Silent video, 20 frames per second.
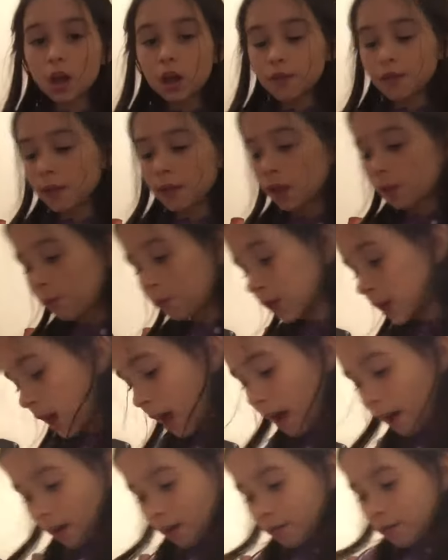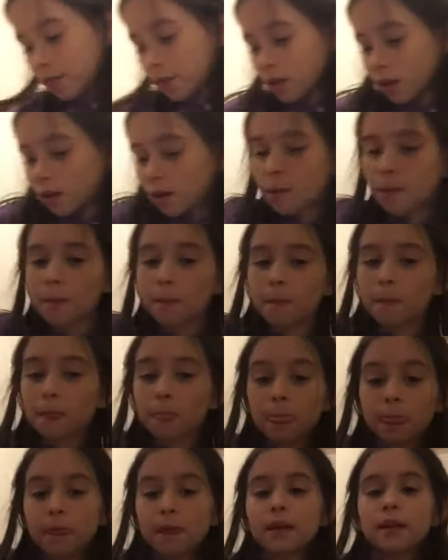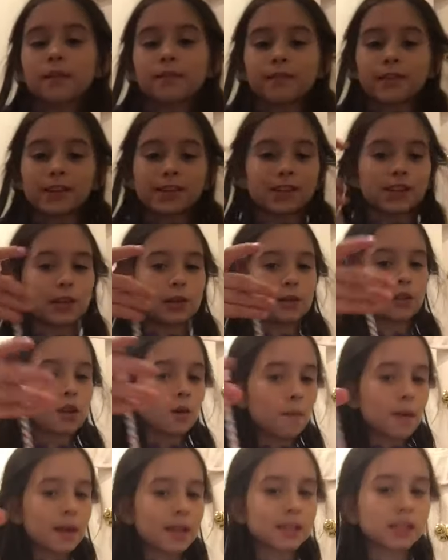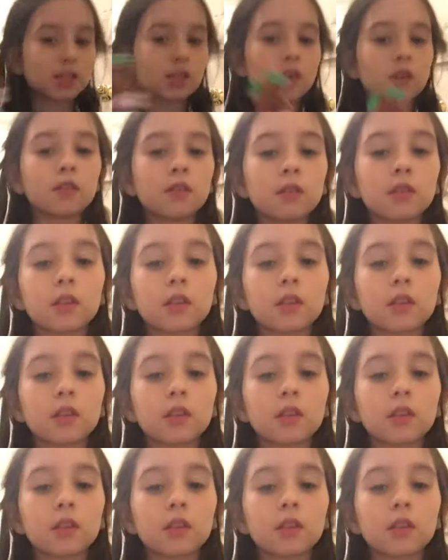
Then we have this cute little pencil